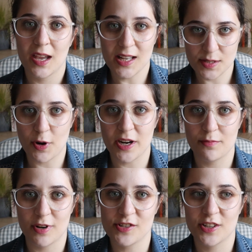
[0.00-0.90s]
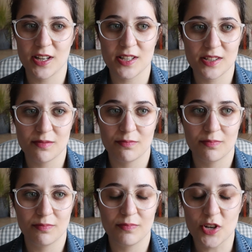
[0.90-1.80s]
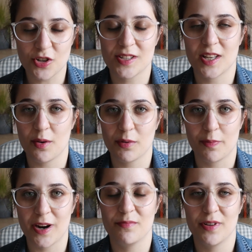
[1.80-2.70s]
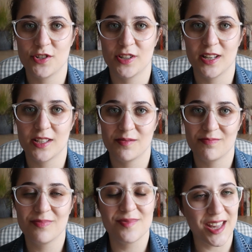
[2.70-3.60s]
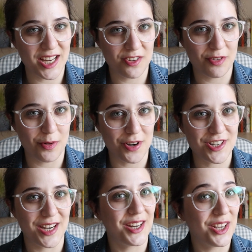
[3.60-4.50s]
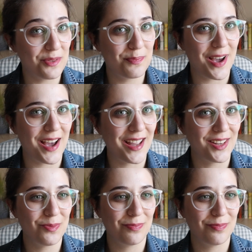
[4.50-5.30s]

It's Pride and Prejudice. You should start with Pride and Prejudice. Thank you for watching. Goodbye.